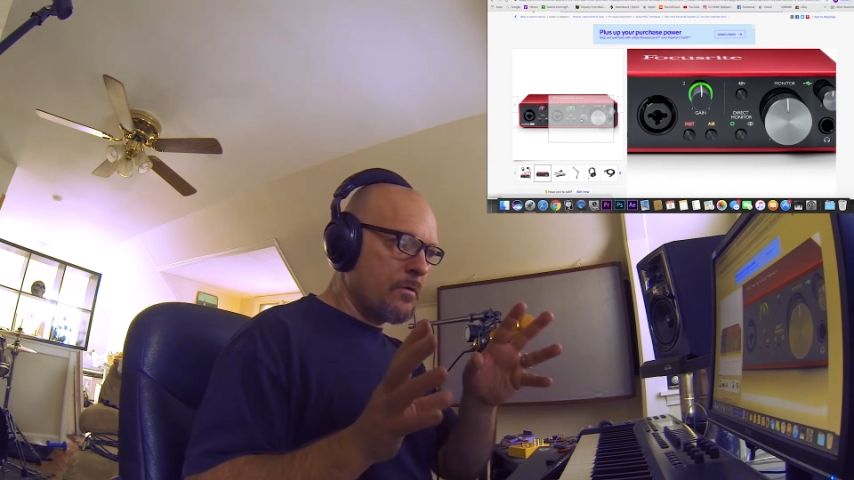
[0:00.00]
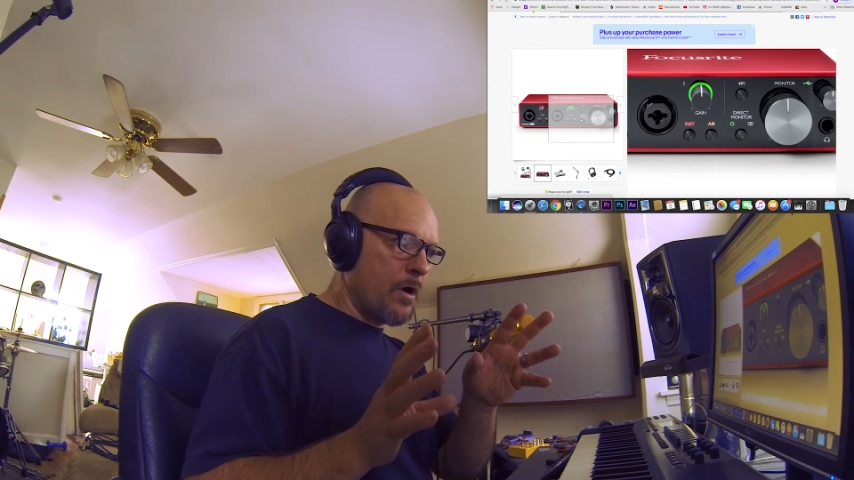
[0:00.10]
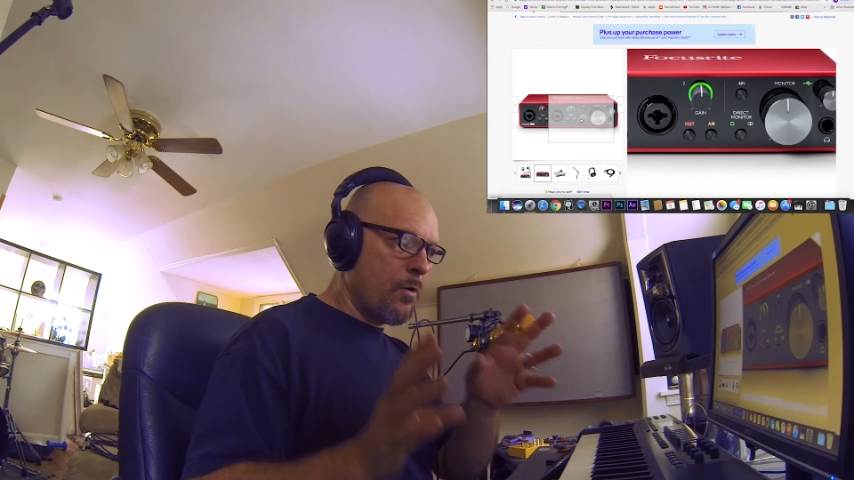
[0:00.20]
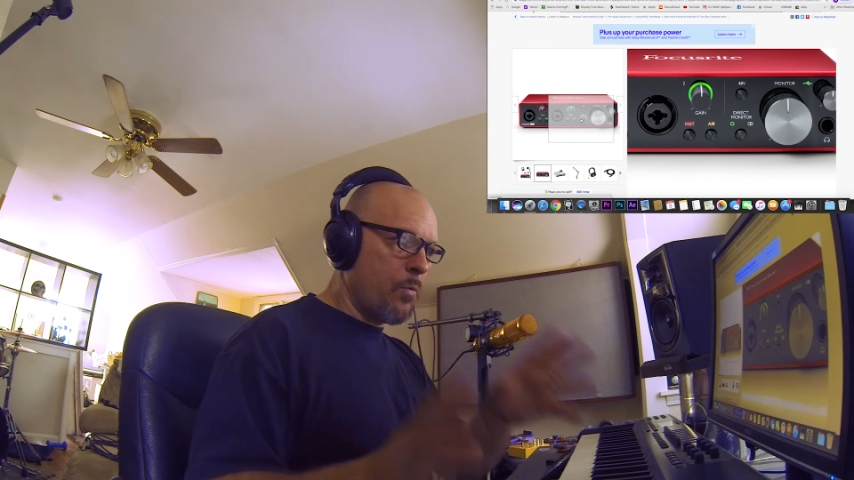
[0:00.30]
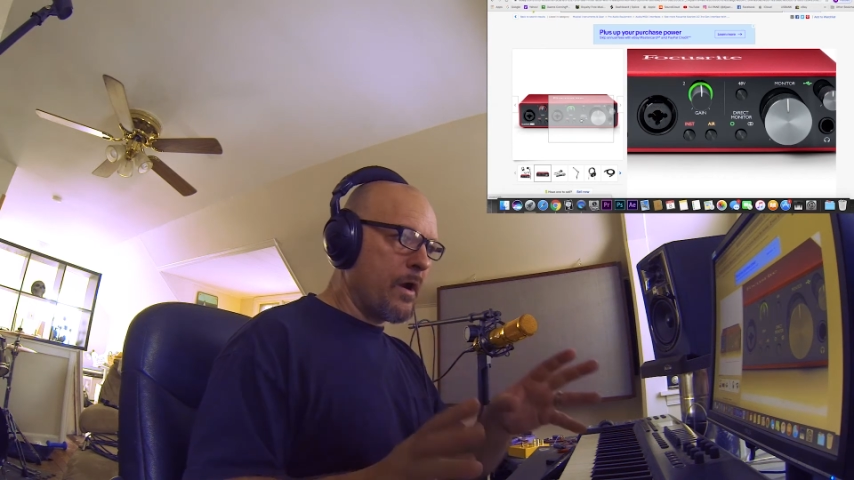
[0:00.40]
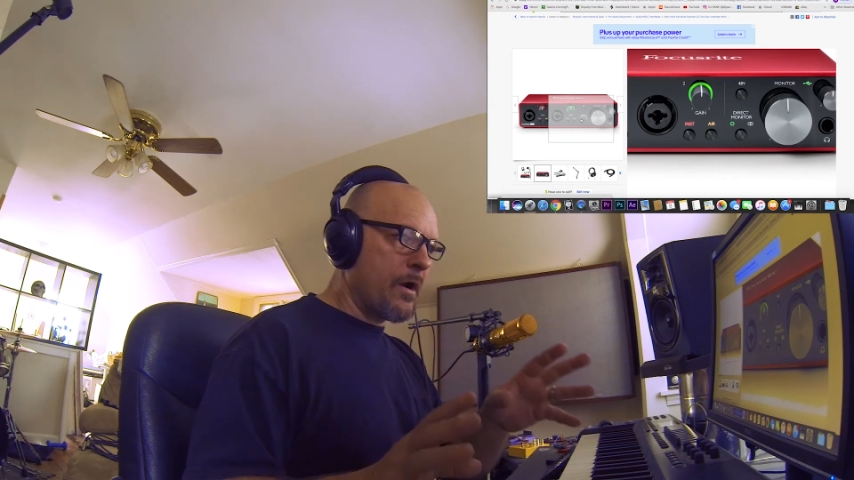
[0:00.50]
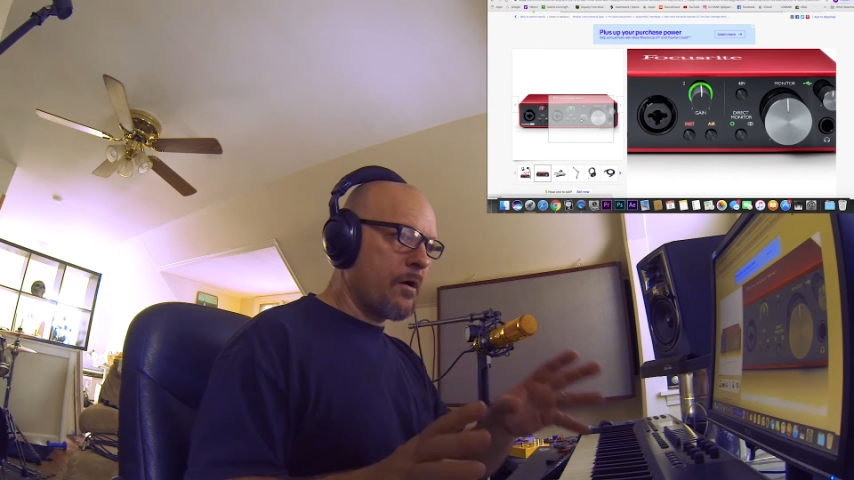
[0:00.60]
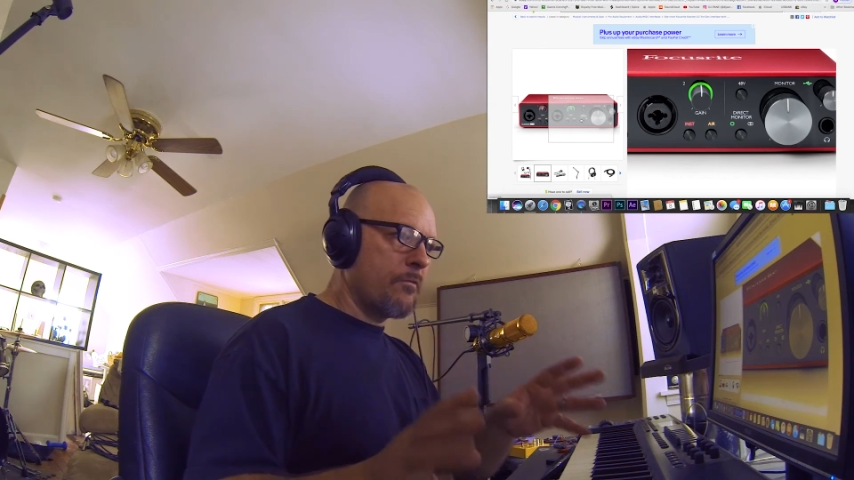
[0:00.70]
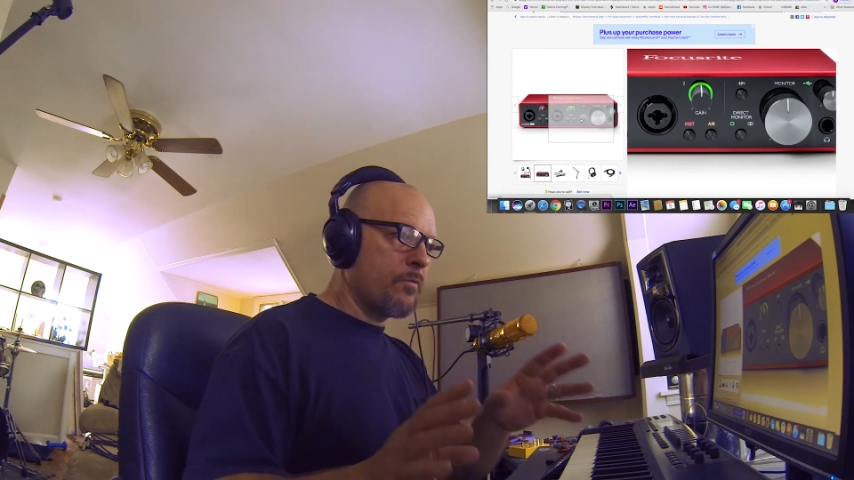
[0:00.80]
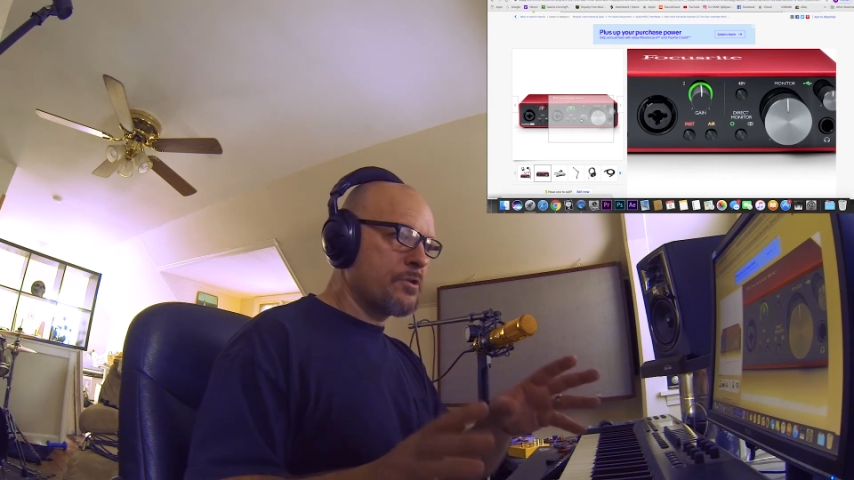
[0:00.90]
aware
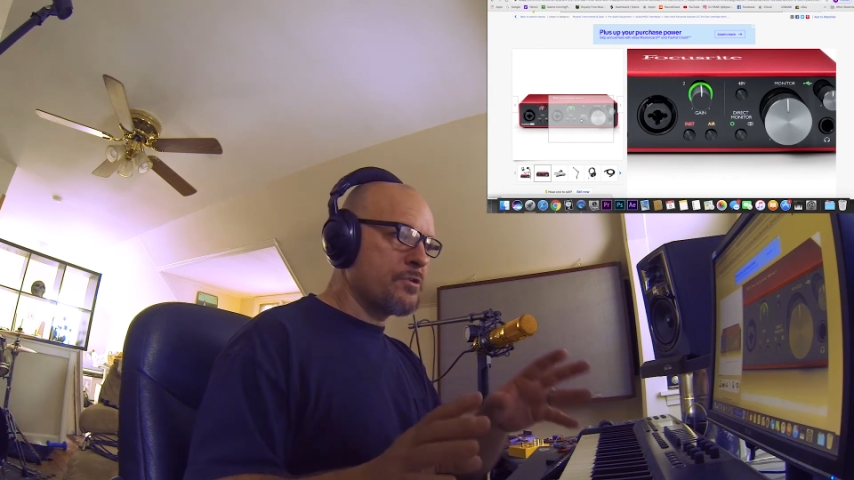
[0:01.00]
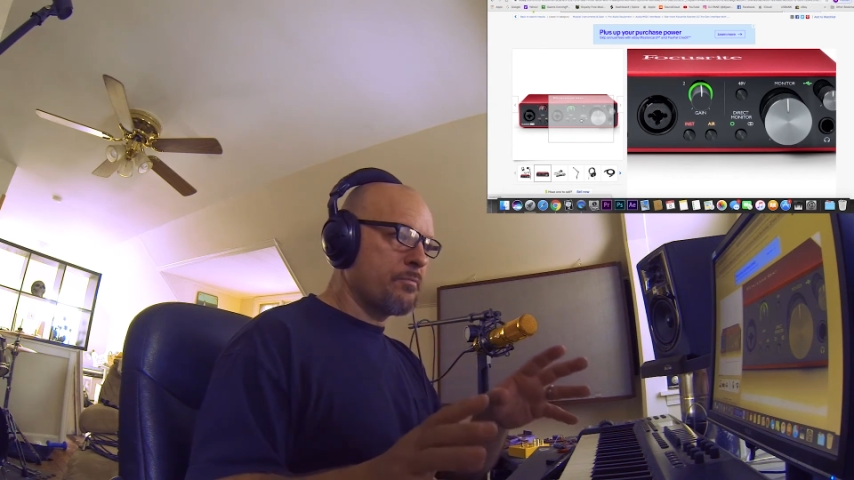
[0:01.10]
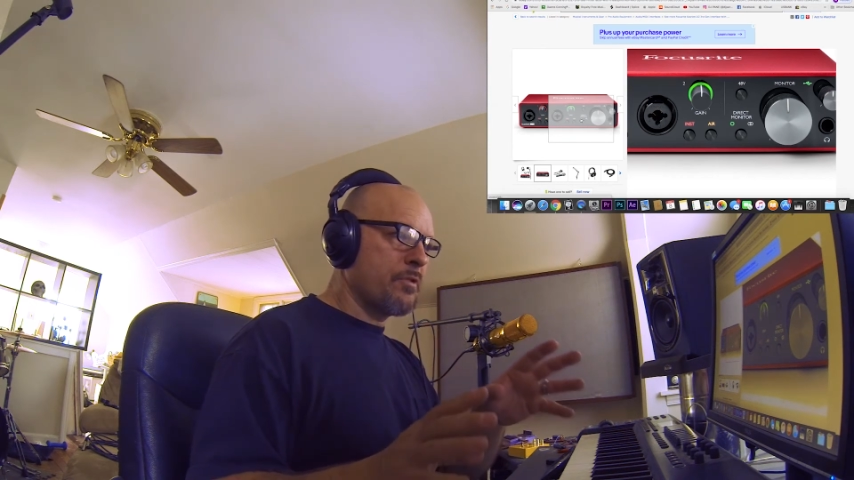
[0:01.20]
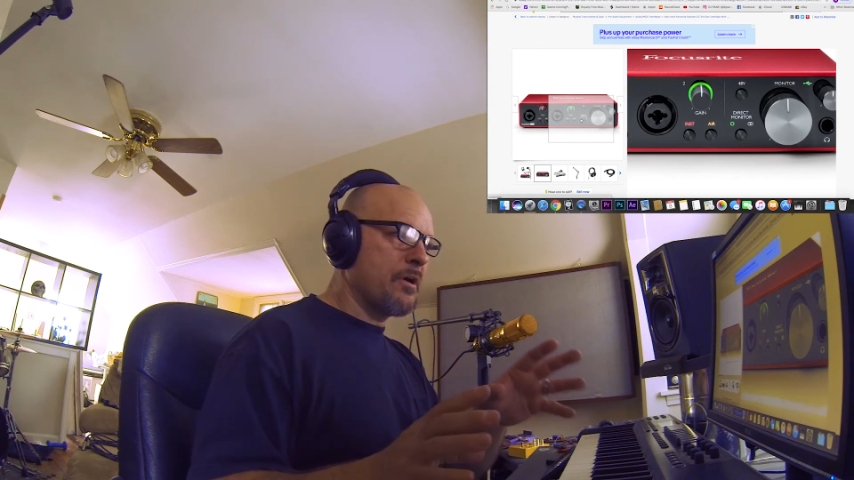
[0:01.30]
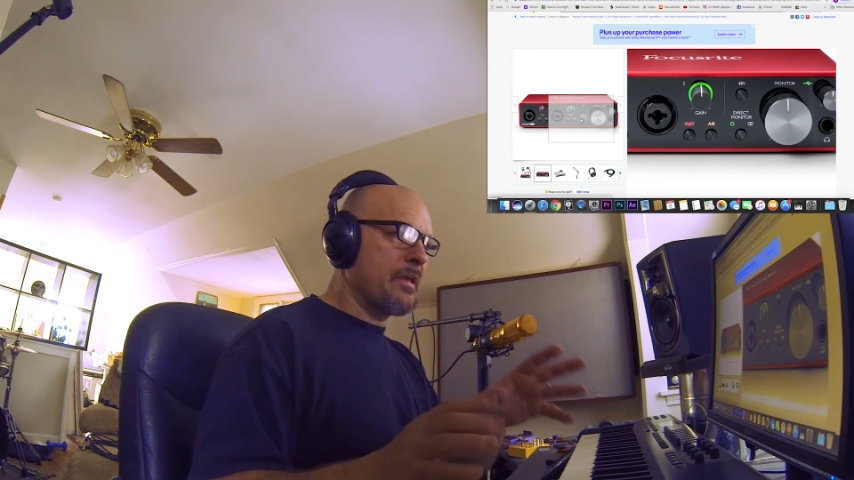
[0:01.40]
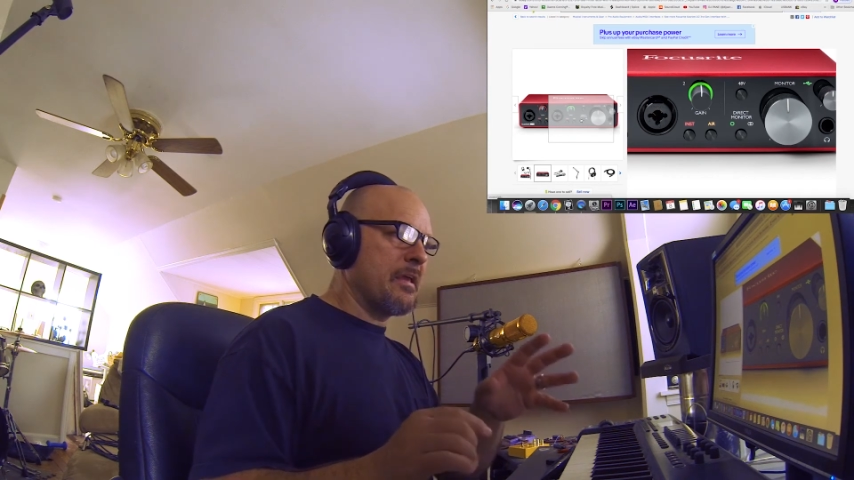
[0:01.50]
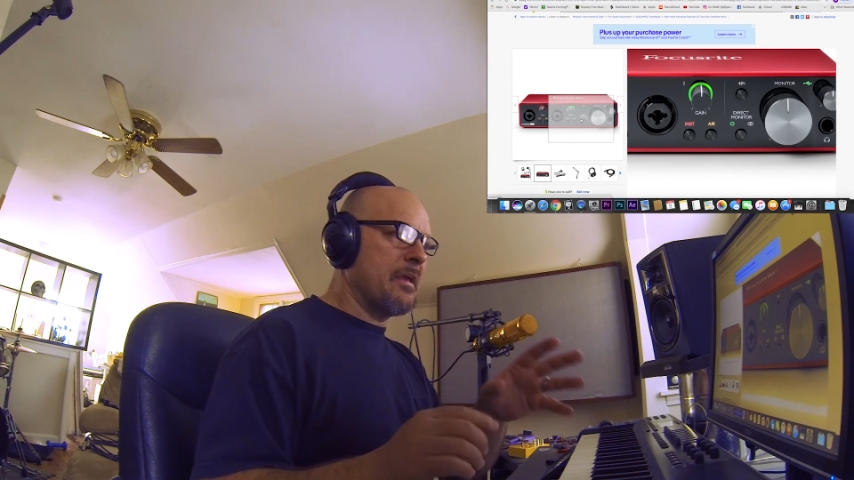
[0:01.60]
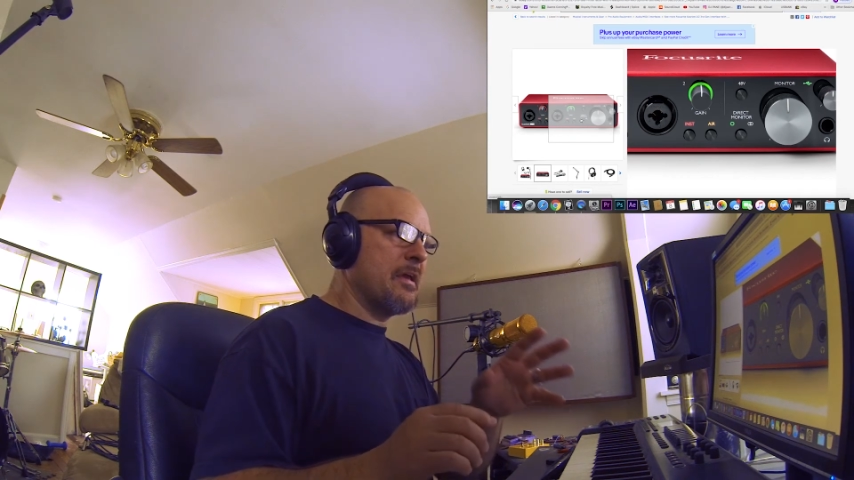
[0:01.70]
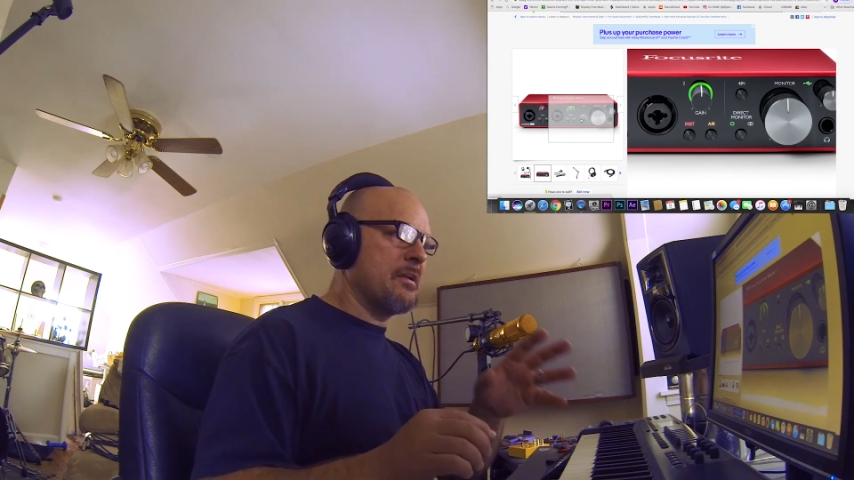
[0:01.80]
of what you're plugging in,